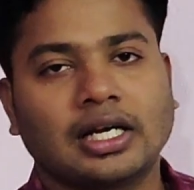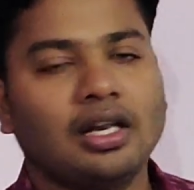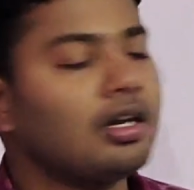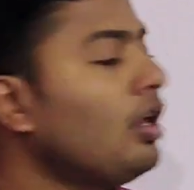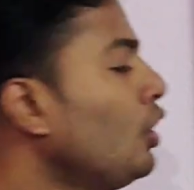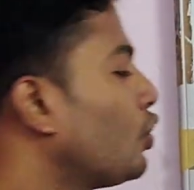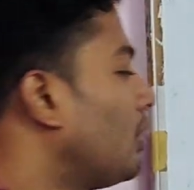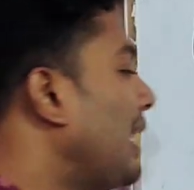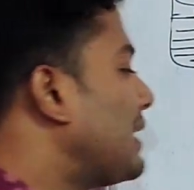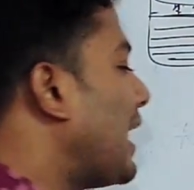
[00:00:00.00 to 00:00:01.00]
Clear?
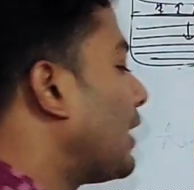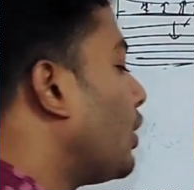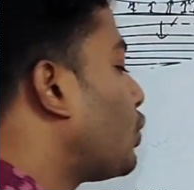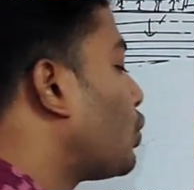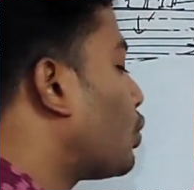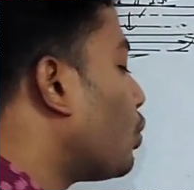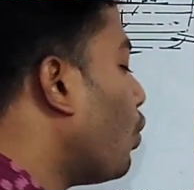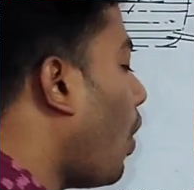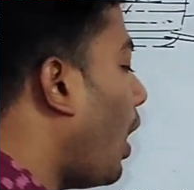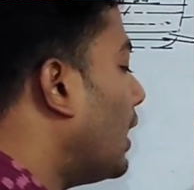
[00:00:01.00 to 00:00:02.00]
So these are the two